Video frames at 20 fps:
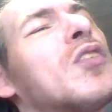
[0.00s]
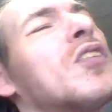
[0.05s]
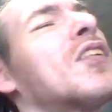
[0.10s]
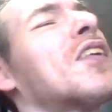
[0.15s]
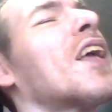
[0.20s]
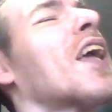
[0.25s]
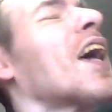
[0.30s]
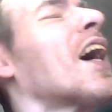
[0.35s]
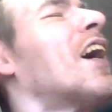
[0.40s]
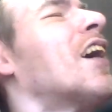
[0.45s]

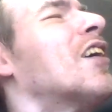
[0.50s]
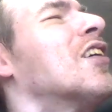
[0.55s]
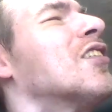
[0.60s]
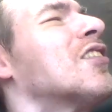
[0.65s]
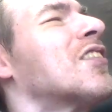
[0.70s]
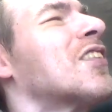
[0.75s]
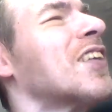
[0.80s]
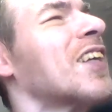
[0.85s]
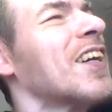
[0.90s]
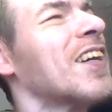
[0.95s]

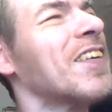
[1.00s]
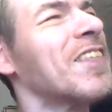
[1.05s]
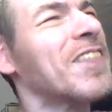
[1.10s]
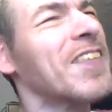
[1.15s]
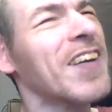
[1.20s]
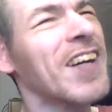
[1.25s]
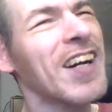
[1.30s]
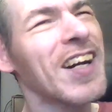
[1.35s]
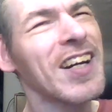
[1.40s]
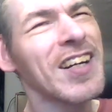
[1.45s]
tells you
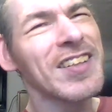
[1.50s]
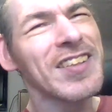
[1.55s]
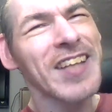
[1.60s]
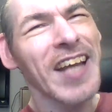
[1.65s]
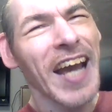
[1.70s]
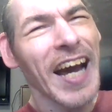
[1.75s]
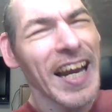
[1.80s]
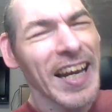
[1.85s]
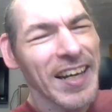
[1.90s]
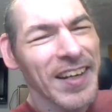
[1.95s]
where it's
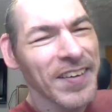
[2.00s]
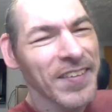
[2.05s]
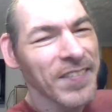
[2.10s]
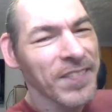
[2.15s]
at.